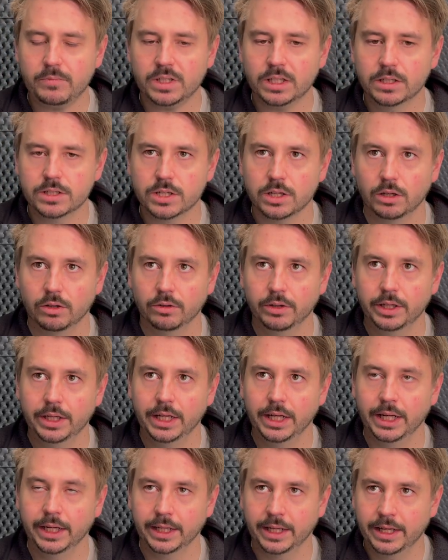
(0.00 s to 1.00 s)
So
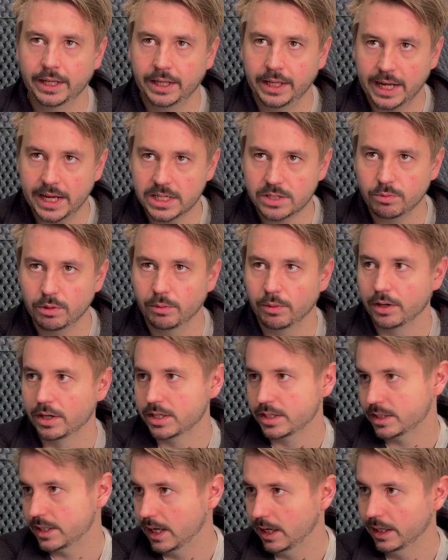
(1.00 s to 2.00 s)
in case we want to
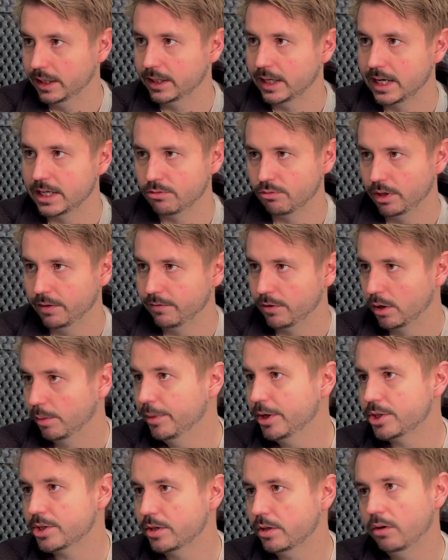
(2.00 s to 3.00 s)
sell it as refurbished